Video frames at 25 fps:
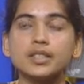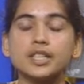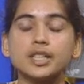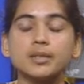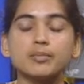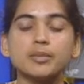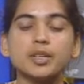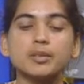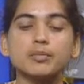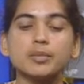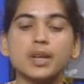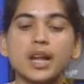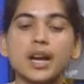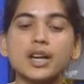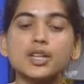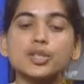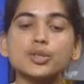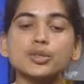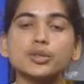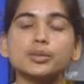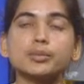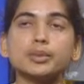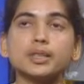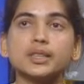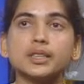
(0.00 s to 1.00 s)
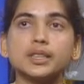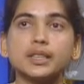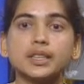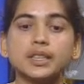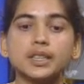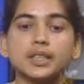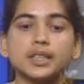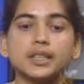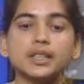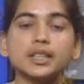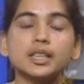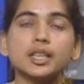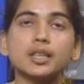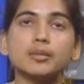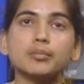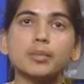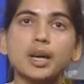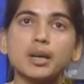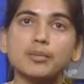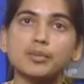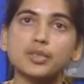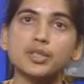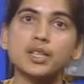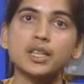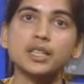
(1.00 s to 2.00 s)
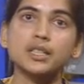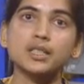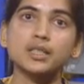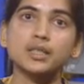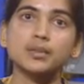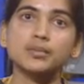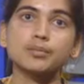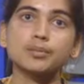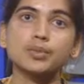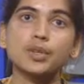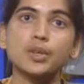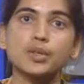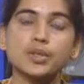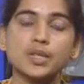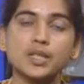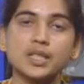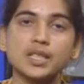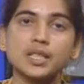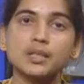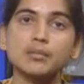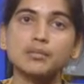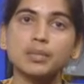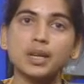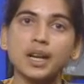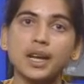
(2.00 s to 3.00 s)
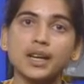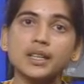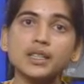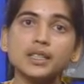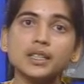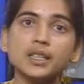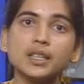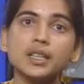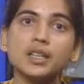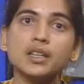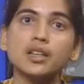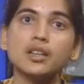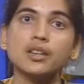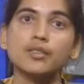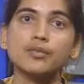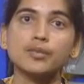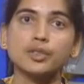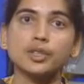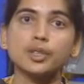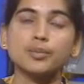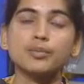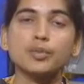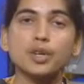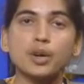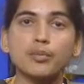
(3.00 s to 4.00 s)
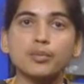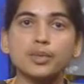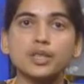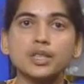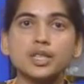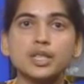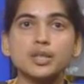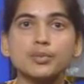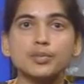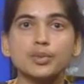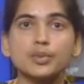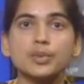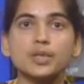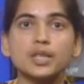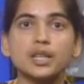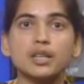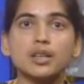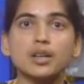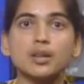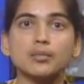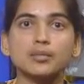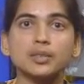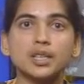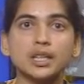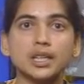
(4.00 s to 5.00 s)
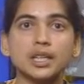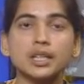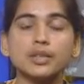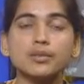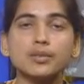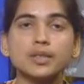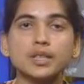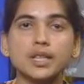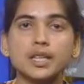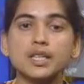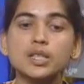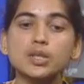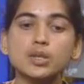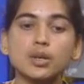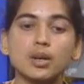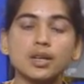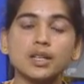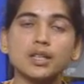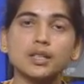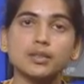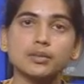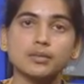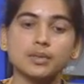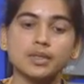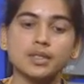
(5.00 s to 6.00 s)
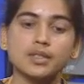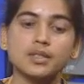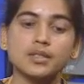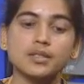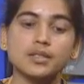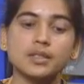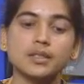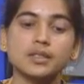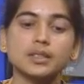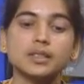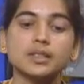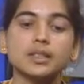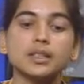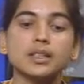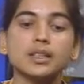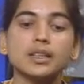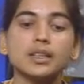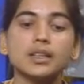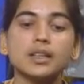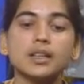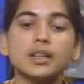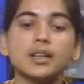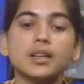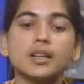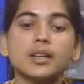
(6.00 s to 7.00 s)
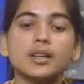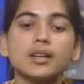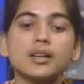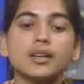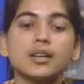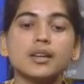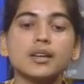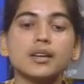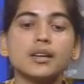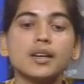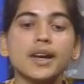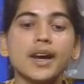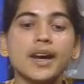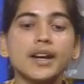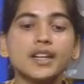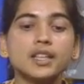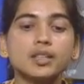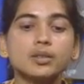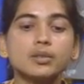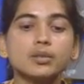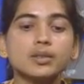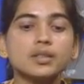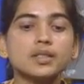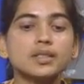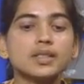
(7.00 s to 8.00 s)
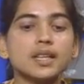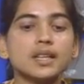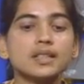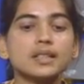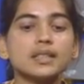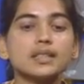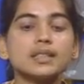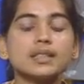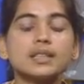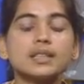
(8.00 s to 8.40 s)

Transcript: treatment plant should be there in the byproducts processing plant for the proper disposal of the liquid and solid wastes. Eighth course, that is